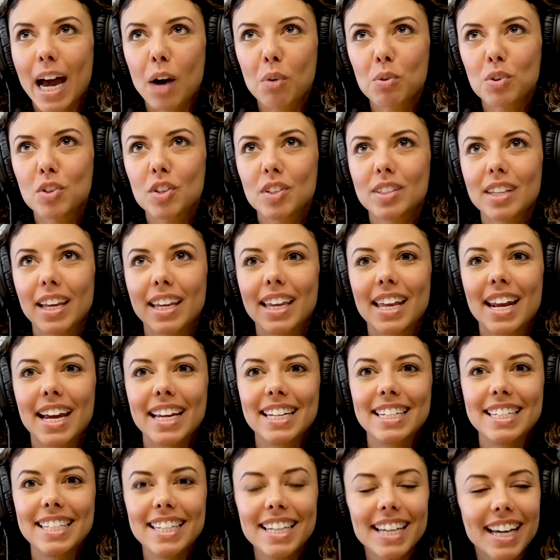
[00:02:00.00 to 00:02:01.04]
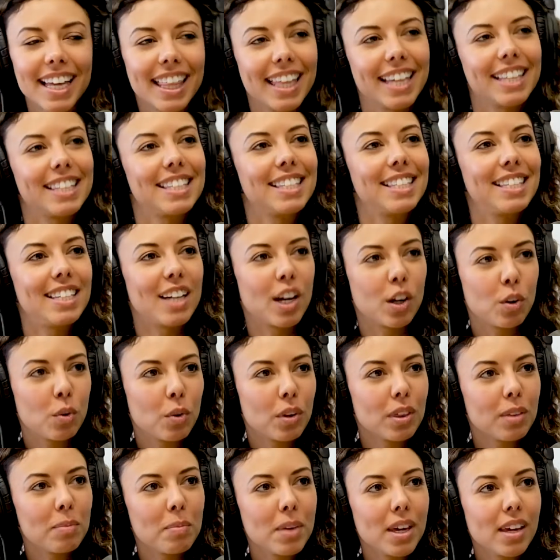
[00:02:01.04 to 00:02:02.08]
that was just an idea that stuck
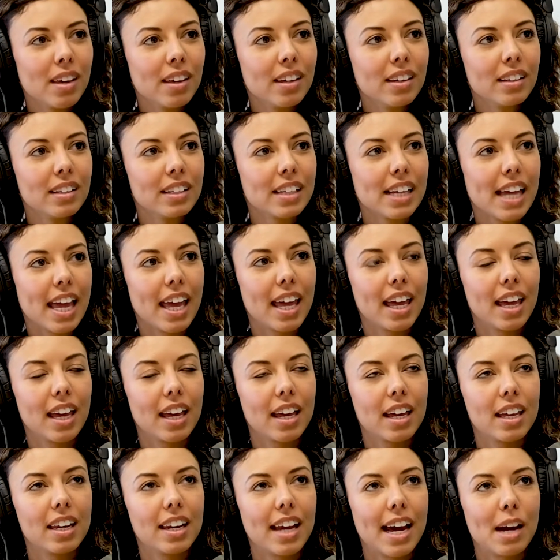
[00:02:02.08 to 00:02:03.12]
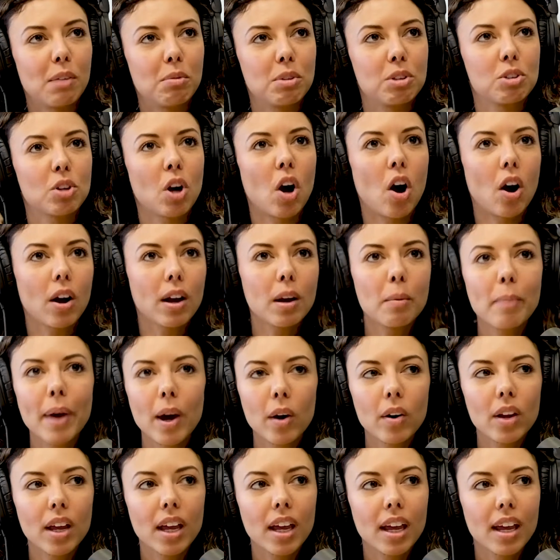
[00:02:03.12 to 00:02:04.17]
with me. And I would talk
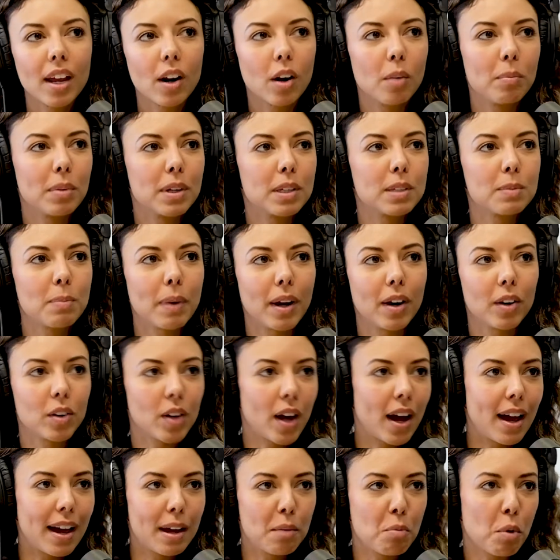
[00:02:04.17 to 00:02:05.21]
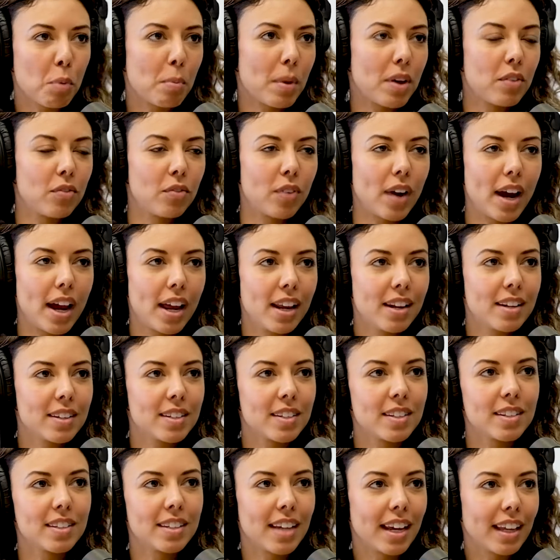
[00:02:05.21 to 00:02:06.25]
about it on my spare time with my
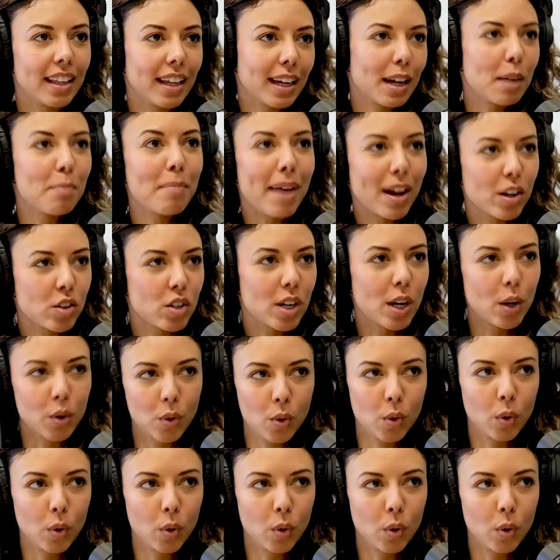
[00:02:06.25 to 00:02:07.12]
friends and say, imagine how